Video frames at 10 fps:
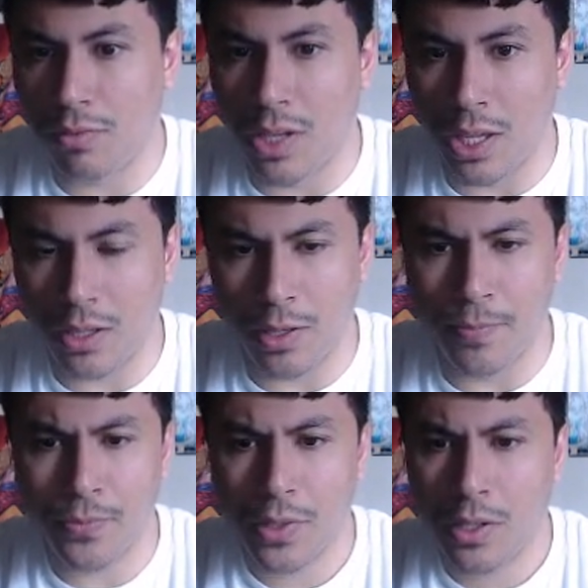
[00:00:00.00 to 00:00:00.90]
like
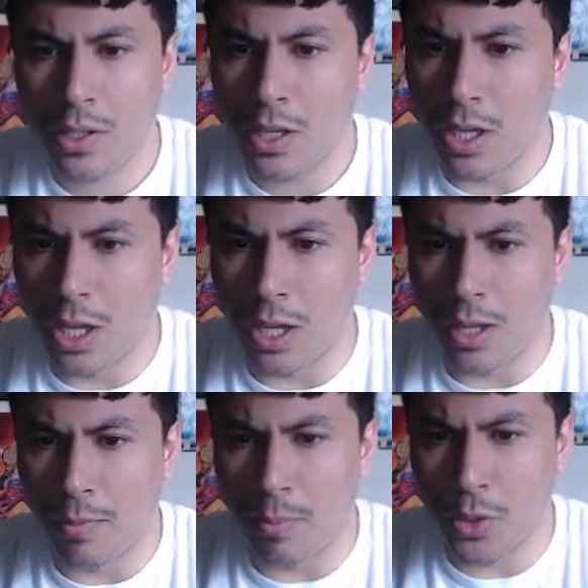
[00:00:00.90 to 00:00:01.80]

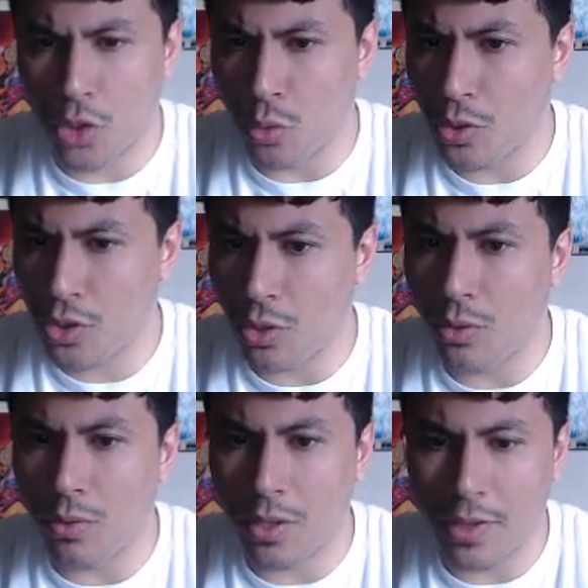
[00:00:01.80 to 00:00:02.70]
Pursuit
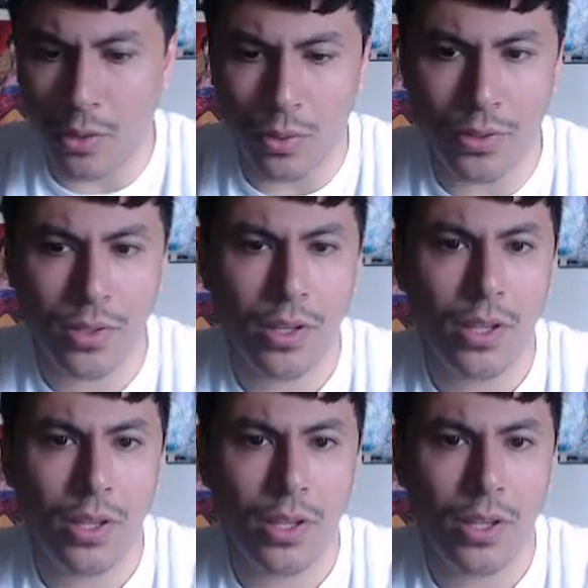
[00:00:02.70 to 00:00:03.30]
Assault, I think it was,